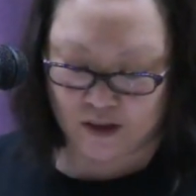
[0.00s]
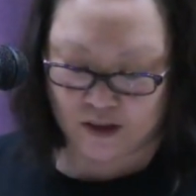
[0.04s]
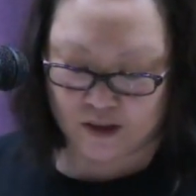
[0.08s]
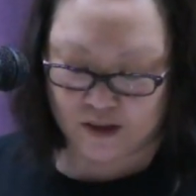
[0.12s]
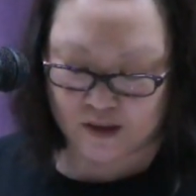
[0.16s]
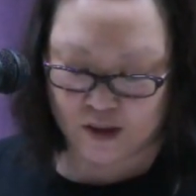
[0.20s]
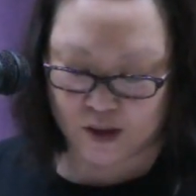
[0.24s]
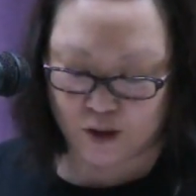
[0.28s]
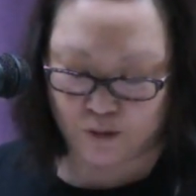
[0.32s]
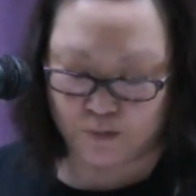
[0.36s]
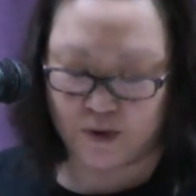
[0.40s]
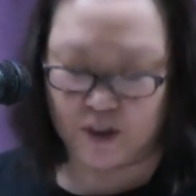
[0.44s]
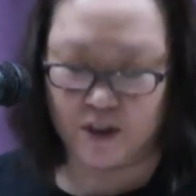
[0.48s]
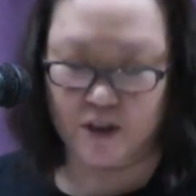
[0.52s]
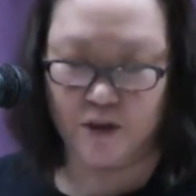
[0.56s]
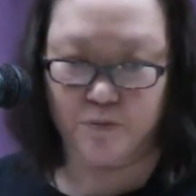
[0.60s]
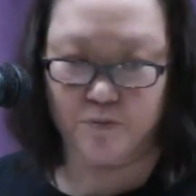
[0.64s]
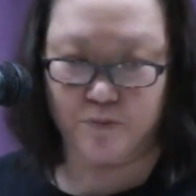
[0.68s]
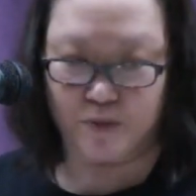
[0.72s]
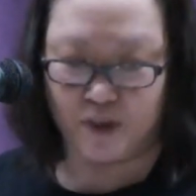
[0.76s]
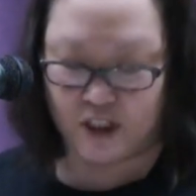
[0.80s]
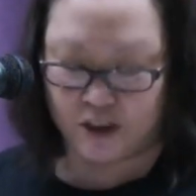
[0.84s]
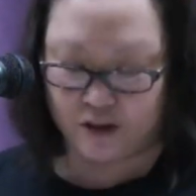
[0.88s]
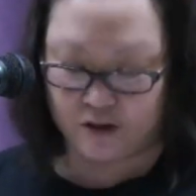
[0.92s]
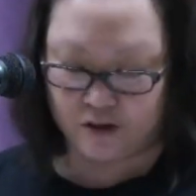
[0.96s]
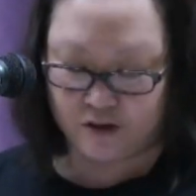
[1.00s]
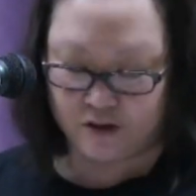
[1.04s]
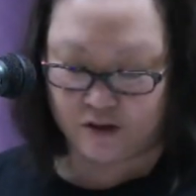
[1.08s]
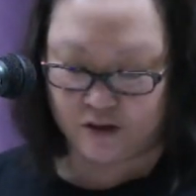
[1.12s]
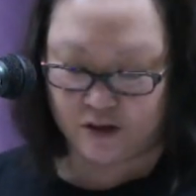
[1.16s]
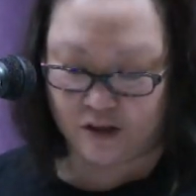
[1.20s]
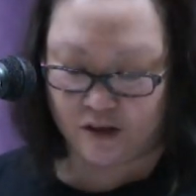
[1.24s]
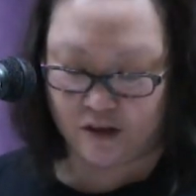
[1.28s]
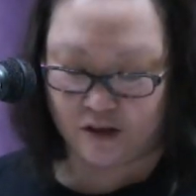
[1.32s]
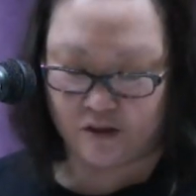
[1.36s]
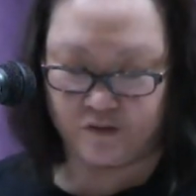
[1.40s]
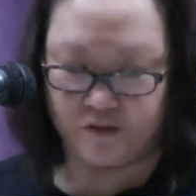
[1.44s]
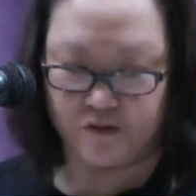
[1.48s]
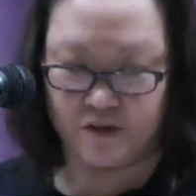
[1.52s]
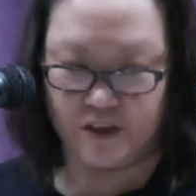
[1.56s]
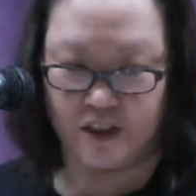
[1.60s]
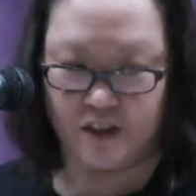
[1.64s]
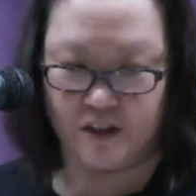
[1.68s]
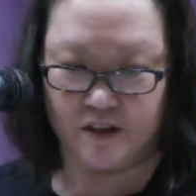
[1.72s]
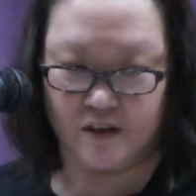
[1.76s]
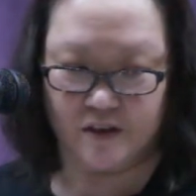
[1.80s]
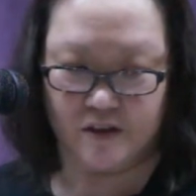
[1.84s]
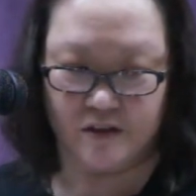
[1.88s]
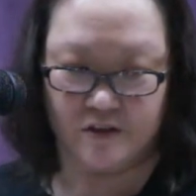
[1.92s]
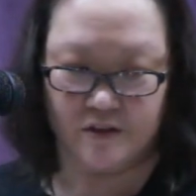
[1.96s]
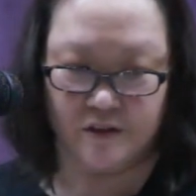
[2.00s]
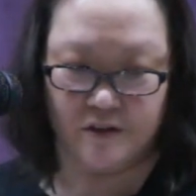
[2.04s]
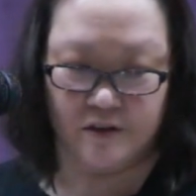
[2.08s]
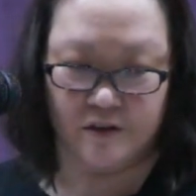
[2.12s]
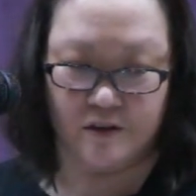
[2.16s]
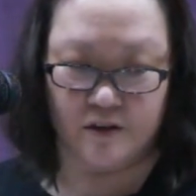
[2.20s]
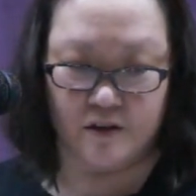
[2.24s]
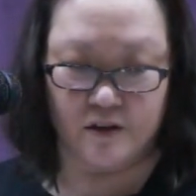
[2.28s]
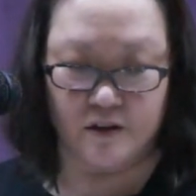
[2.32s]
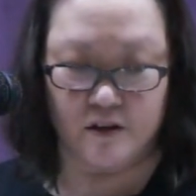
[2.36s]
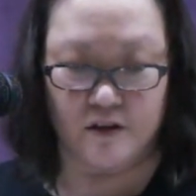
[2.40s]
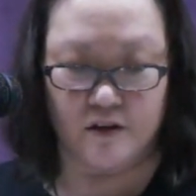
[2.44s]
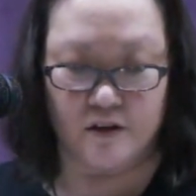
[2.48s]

Some of them partnered off with other